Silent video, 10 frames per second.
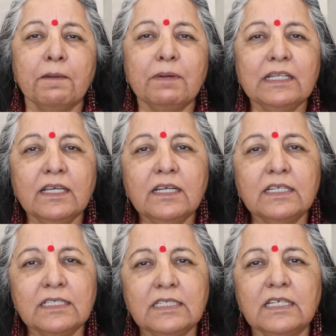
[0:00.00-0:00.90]
But the
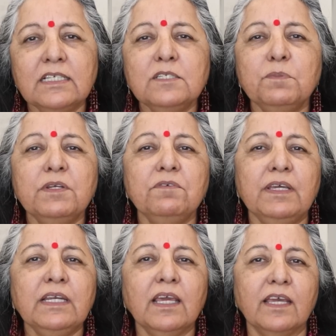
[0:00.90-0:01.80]
distance
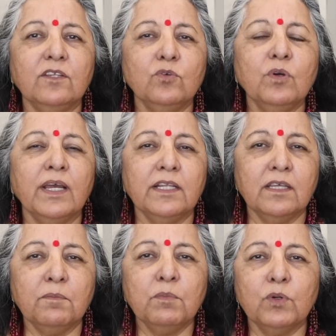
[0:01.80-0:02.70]
between Ketu and
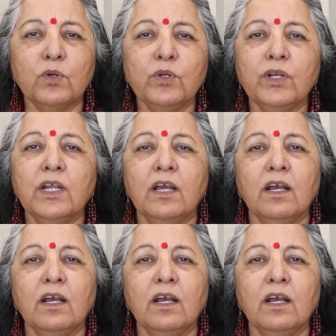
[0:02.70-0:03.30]
the moon